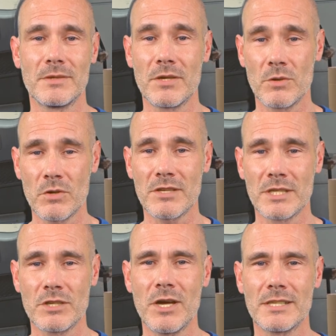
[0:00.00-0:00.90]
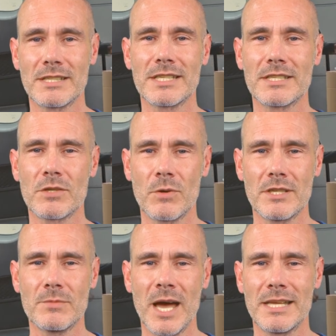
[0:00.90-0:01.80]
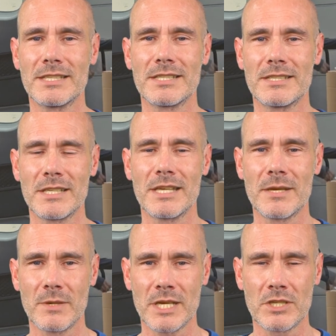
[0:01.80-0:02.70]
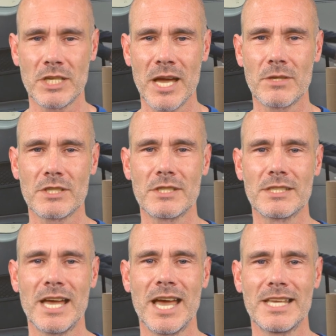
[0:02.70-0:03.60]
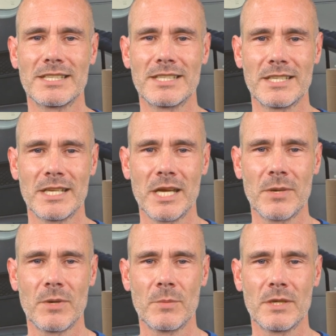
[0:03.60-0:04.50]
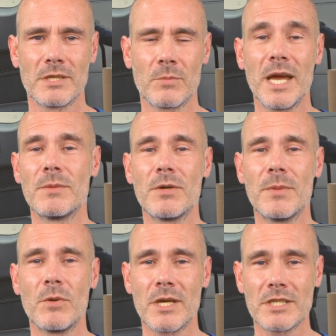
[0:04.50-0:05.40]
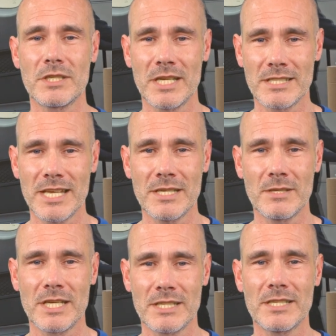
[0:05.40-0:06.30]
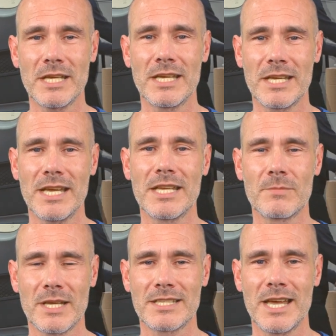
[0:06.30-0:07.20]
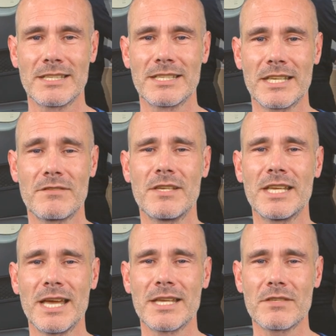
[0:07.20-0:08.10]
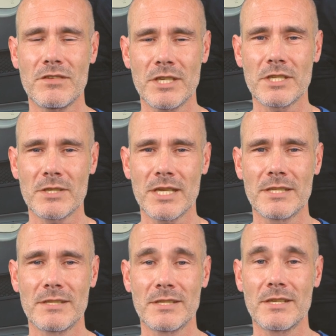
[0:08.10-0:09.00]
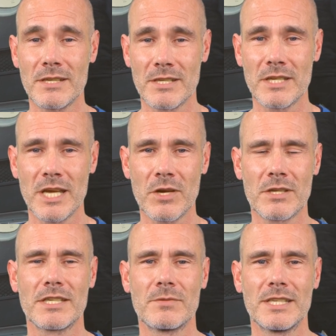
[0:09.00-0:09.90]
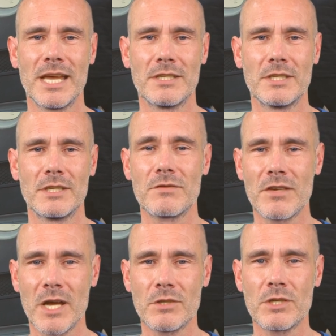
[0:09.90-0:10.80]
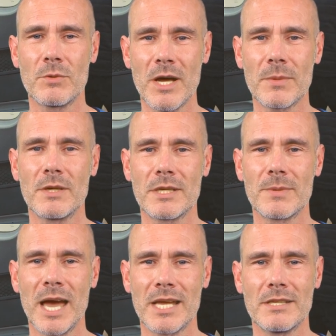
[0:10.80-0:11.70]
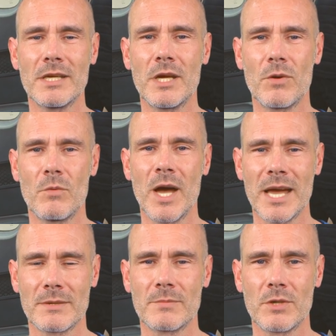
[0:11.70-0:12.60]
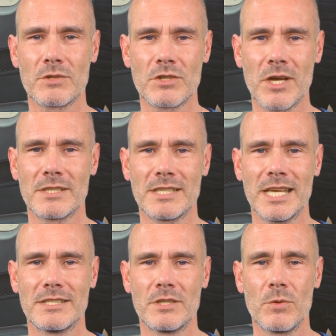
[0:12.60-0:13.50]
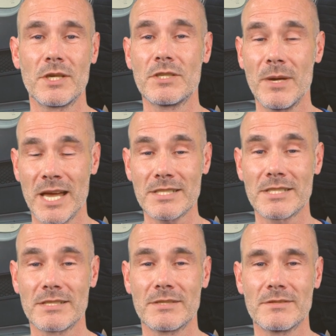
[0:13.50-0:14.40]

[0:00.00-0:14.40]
Moving trunks and storage boxes can be a challenging task, but with the right preparation and technique, it can be done safely and efficiently. Here are some steps you can follow to properly pack, wrap and move trunks and storage boxes.